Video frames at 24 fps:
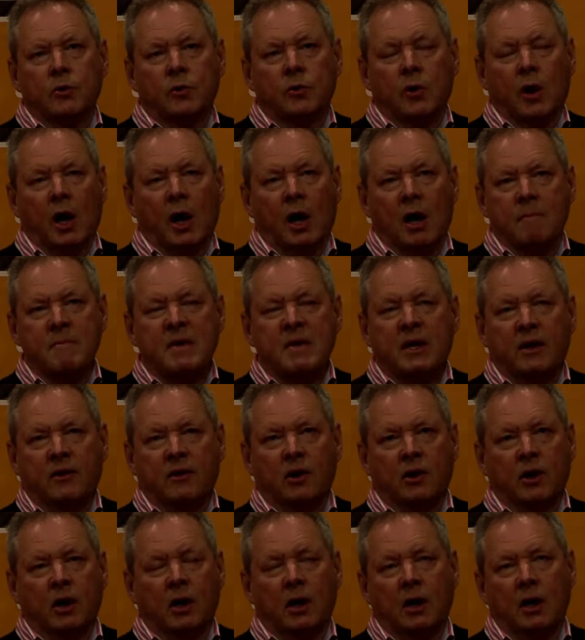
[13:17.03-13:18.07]
I mean, if
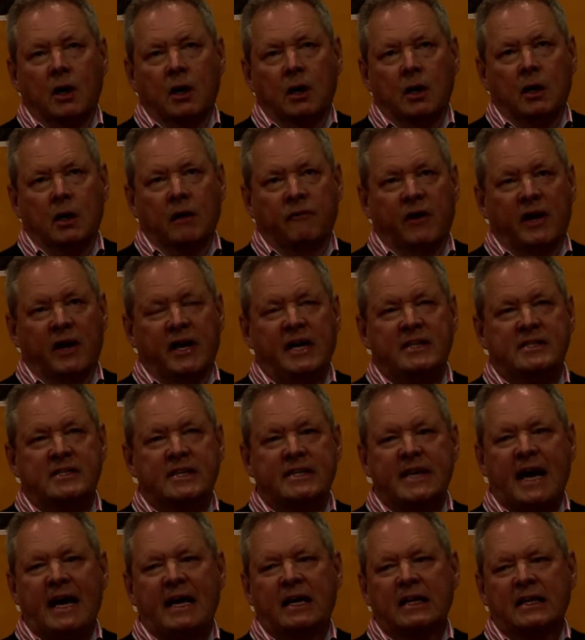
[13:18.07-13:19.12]
I had to
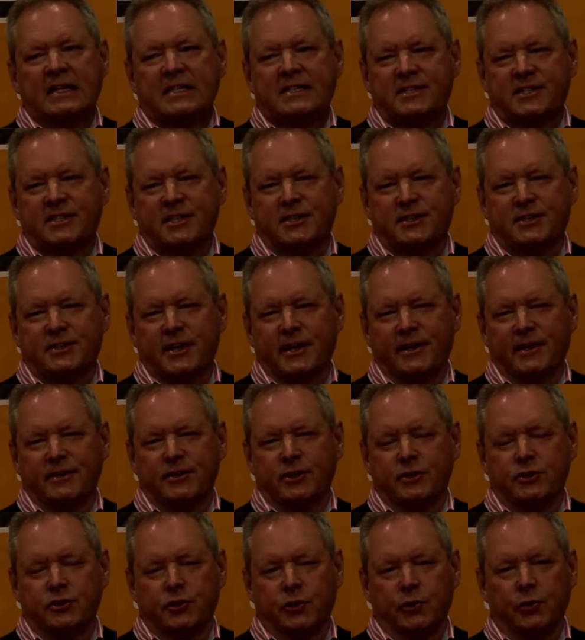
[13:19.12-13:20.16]
nail this just down
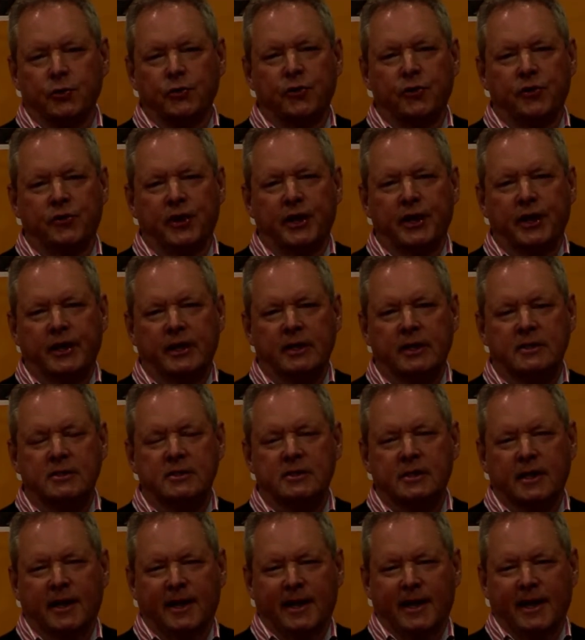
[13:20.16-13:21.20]
to two
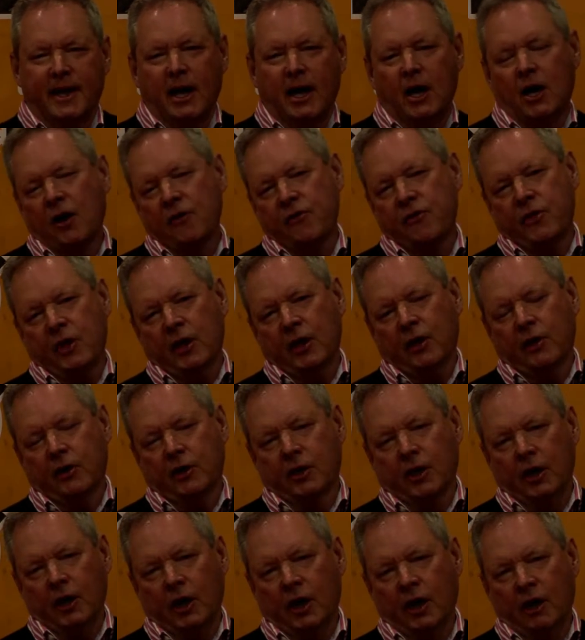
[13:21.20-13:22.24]
things, I
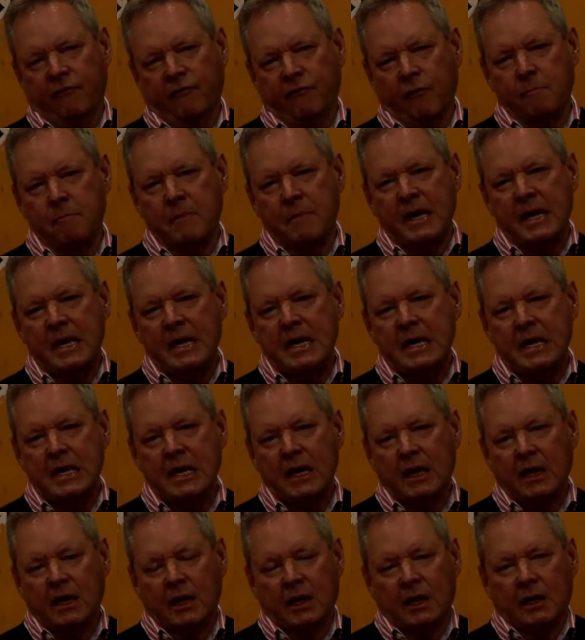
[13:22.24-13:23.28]
think for
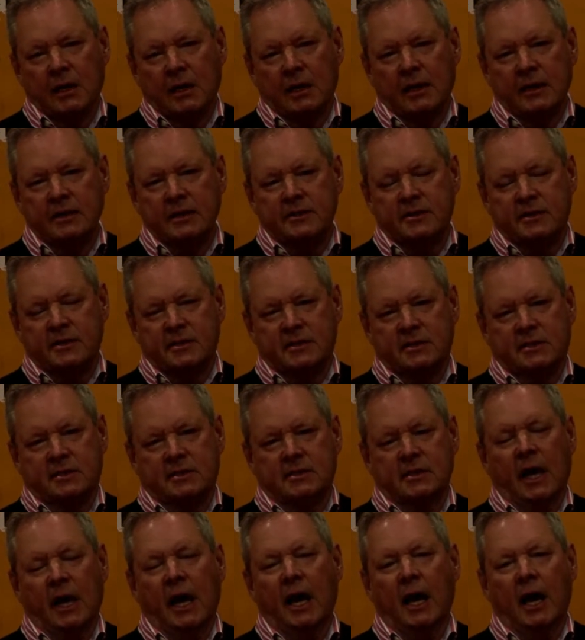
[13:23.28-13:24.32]
me,
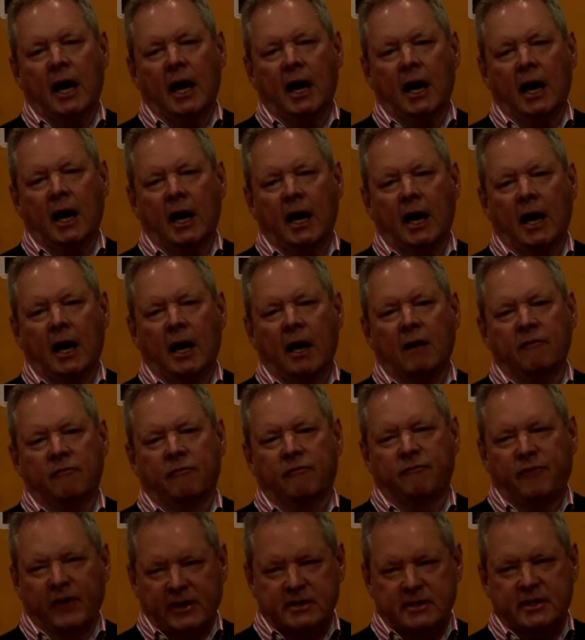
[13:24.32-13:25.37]
it's
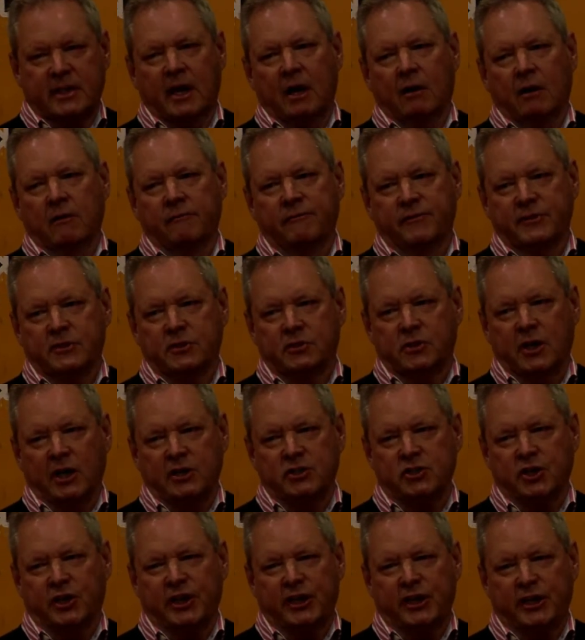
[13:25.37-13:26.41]
fixing our
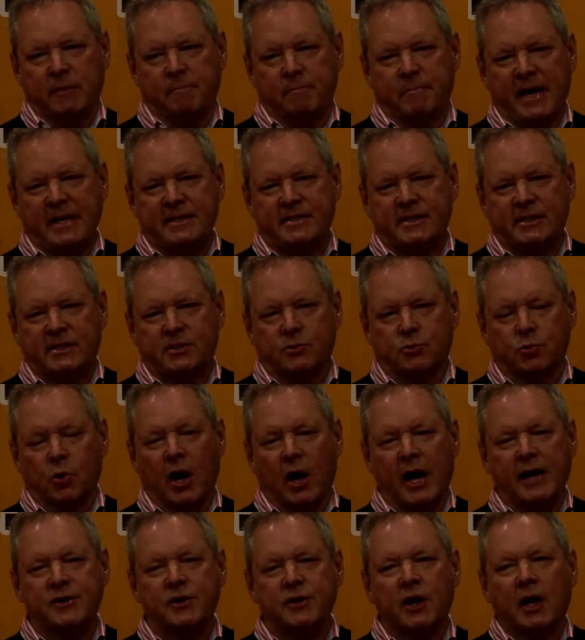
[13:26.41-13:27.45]
infrastructure, getting the basics
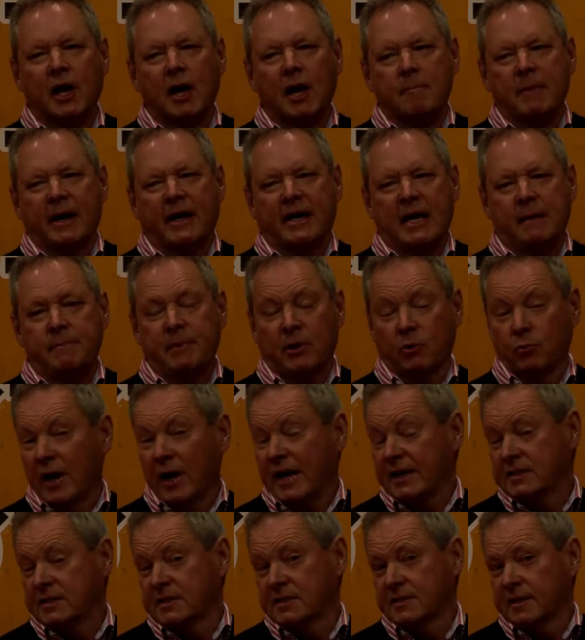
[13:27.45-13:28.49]
right, keeping
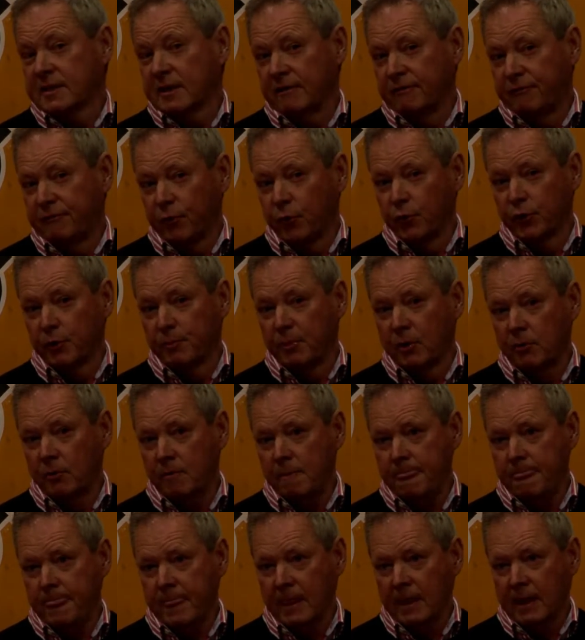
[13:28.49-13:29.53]
rates
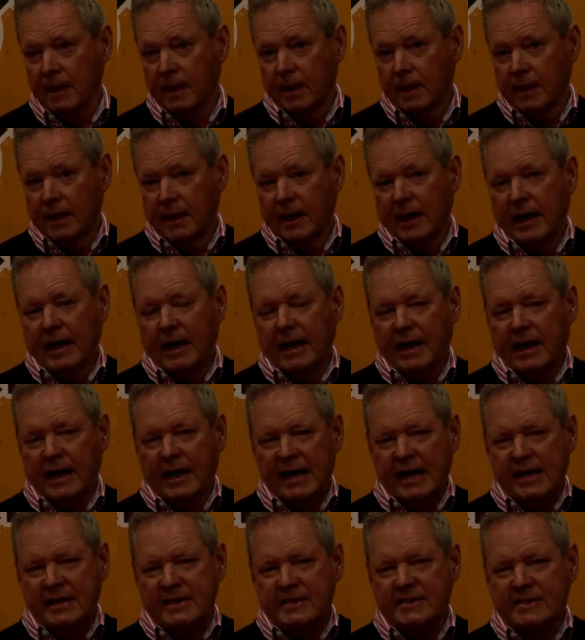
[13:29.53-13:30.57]
affordable.
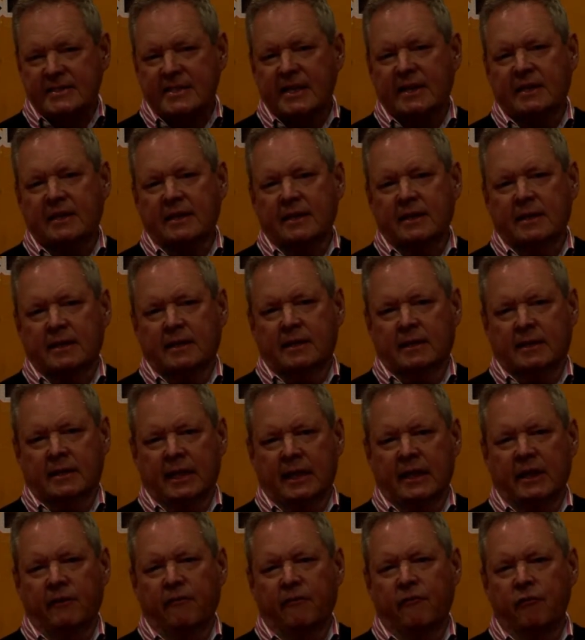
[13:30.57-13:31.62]
And the second
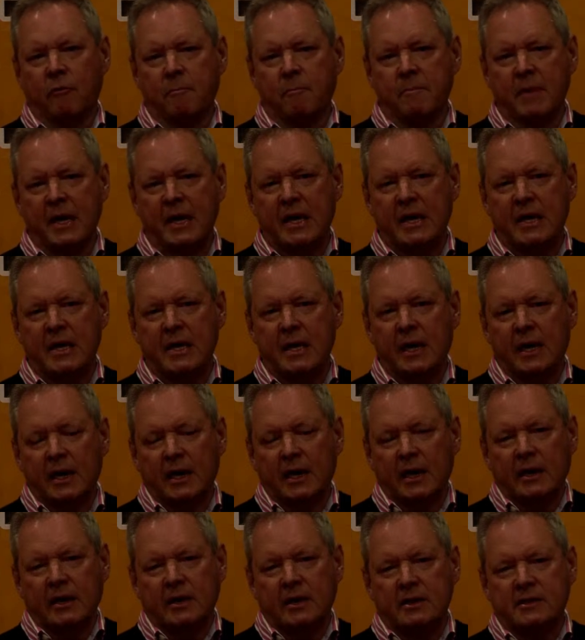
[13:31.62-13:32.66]
thing for
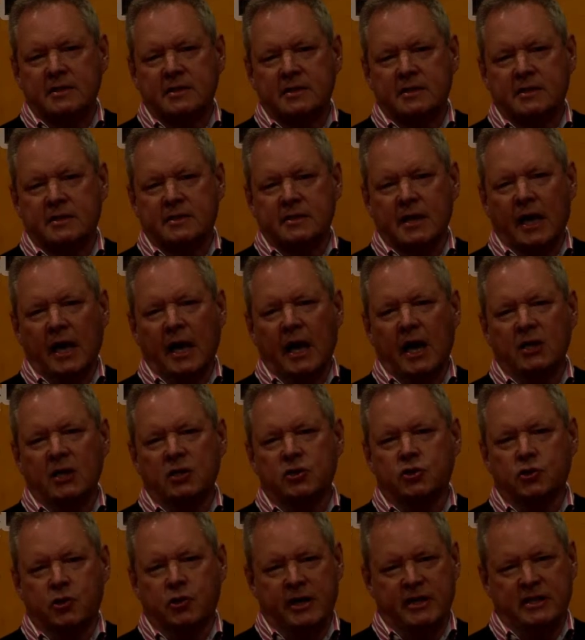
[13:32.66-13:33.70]
me is
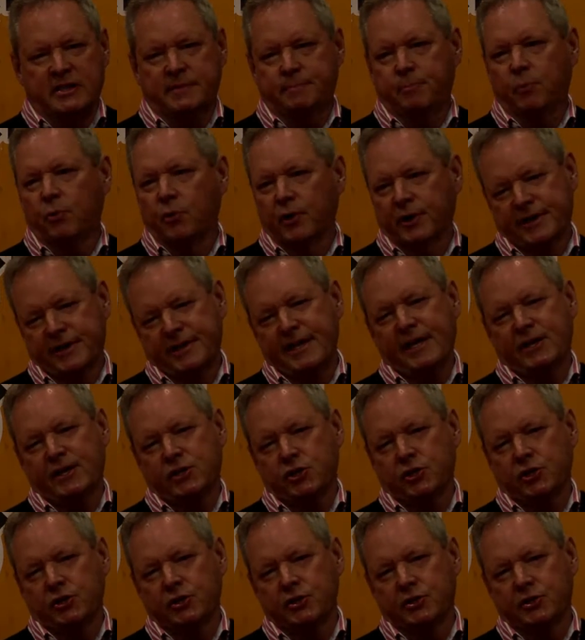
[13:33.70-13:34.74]
transport
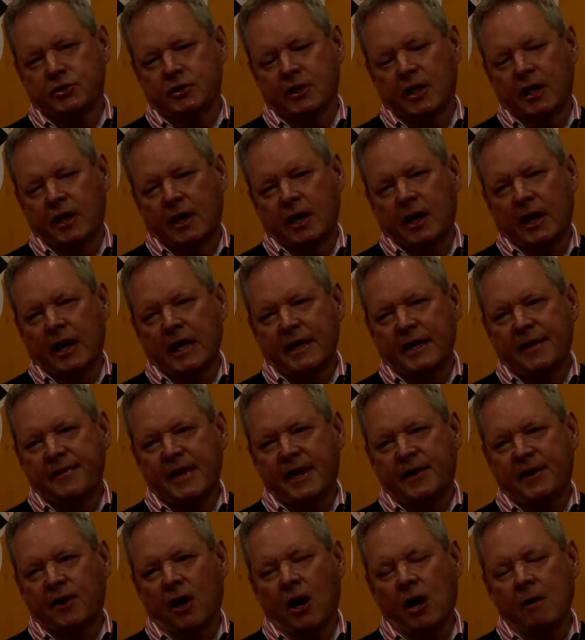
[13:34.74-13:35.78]
connections. And in
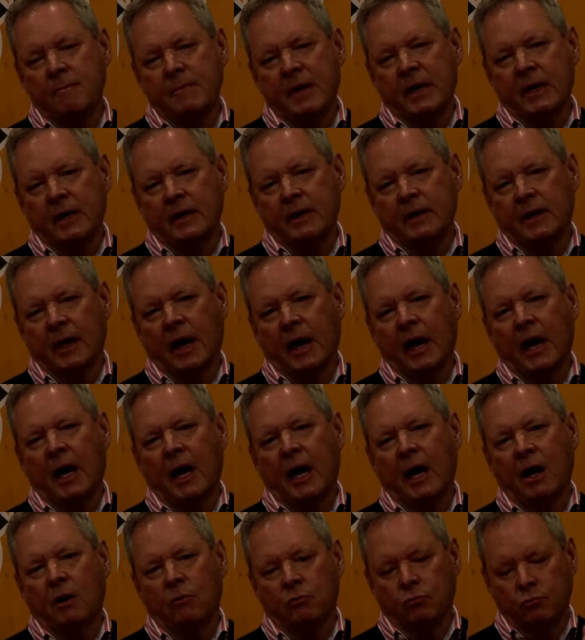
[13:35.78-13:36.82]
that I mean
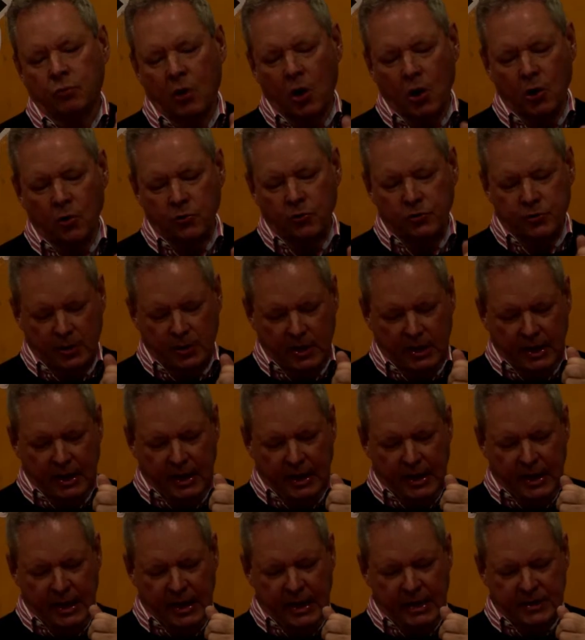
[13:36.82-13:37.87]
road
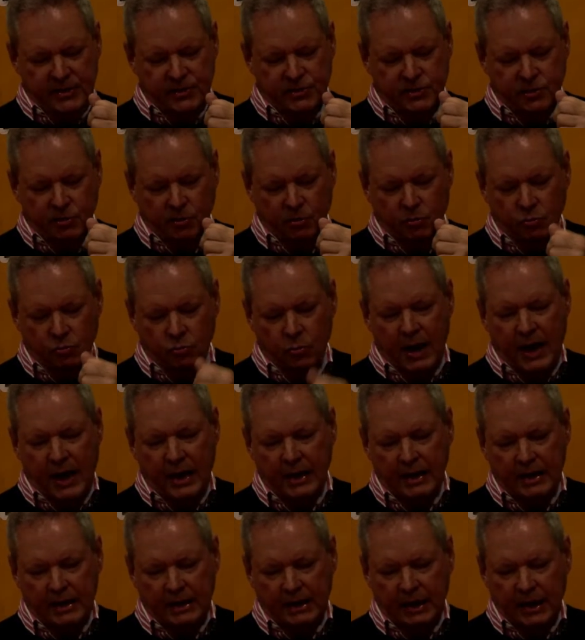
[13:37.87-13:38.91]
and rail.